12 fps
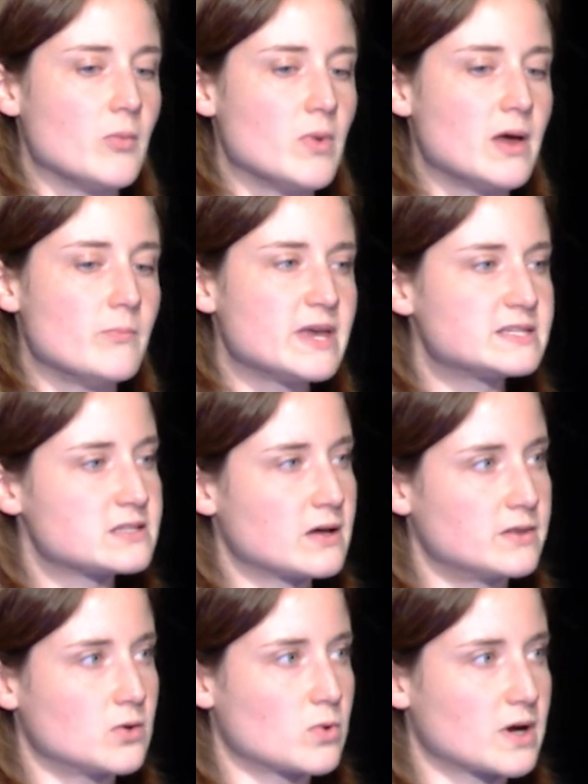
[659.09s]
And based
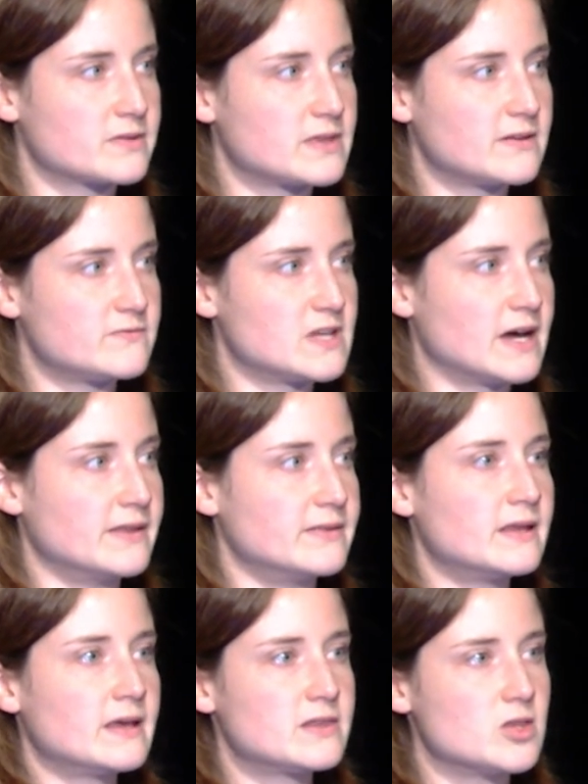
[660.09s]
on the work they've done,
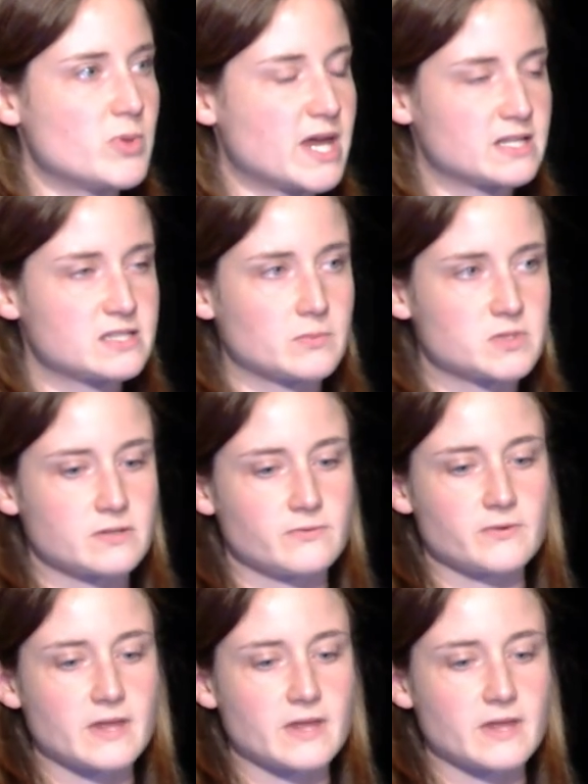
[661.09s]
the main assumption for